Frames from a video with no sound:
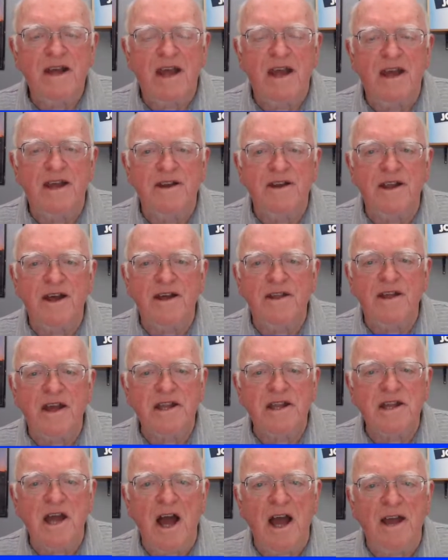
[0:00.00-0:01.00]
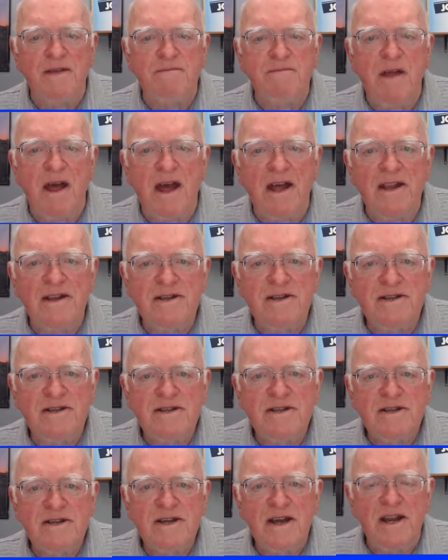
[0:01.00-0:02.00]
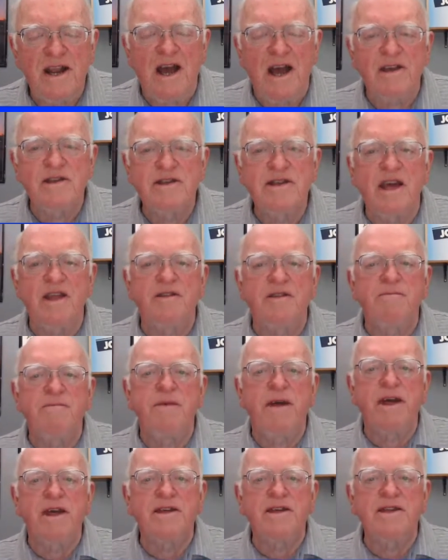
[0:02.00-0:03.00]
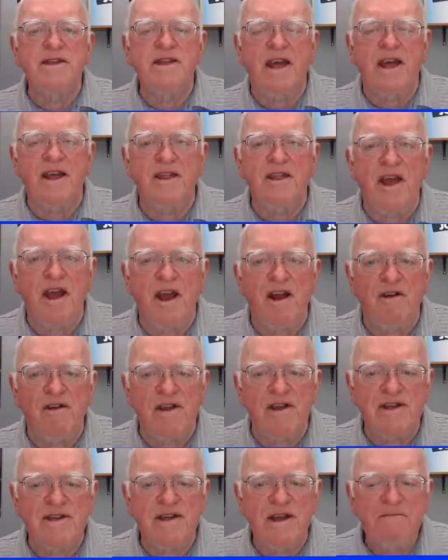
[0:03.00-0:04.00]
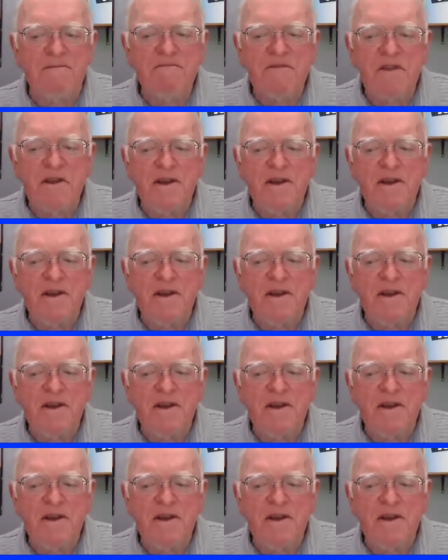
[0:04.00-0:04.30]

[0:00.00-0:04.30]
And they time that. And I say the biggest thing there is,